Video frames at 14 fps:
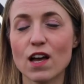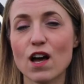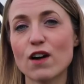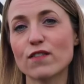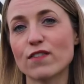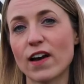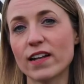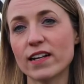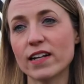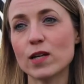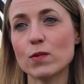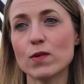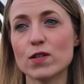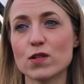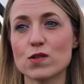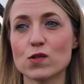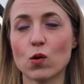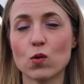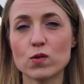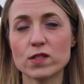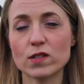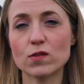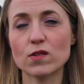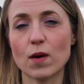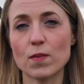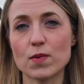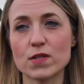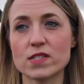Finally, we use ordinal
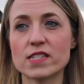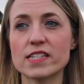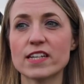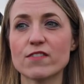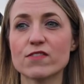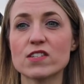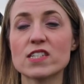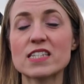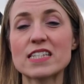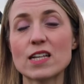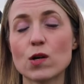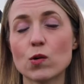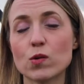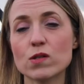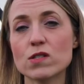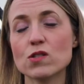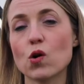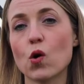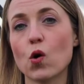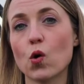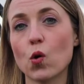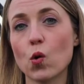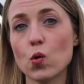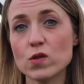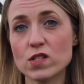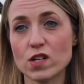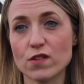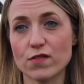numbers to give the sequence or
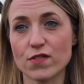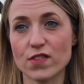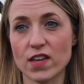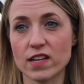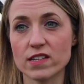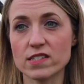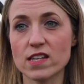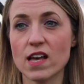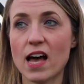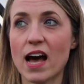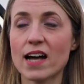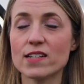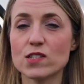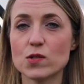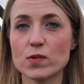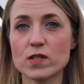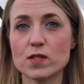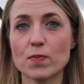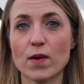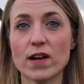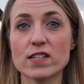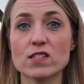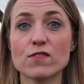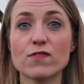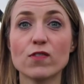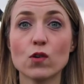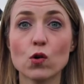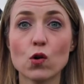order of things and to express
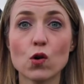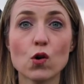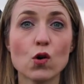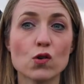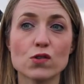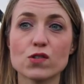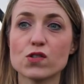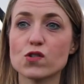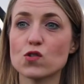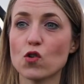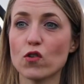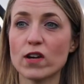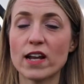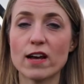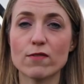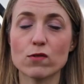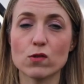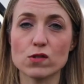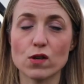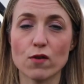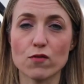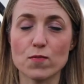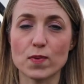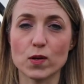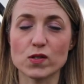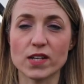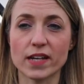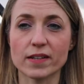floor or story levels of a
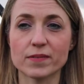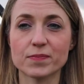building.